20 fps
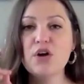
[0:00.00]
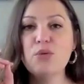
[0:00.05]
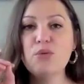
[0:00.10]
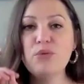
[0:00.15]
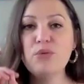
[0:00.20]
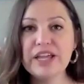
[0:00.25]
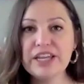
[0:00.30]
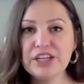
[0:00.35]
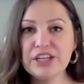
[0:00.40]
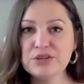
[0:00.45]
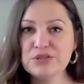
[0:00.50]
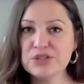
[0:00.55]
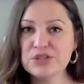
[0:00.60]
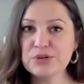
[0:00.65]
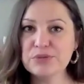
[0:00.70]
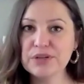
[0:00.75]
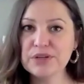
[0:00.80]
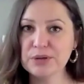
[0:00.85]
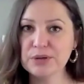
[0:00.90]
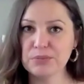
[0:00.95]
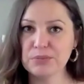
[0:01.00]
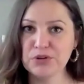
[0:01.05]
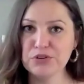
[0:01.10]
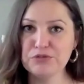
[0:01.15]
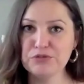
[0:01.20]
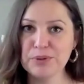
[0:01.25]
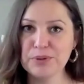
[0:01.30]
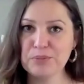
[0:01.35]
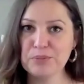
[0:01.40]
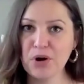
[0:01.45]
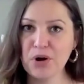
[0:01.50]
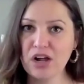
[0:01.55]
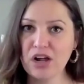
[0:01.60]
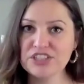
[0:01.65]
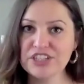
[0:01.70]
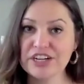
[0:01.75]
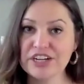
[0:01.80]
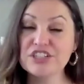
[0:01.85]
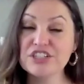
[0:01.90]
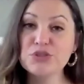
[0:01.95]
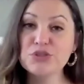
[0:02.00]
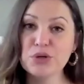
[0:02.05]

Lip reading: When you do an improvement project,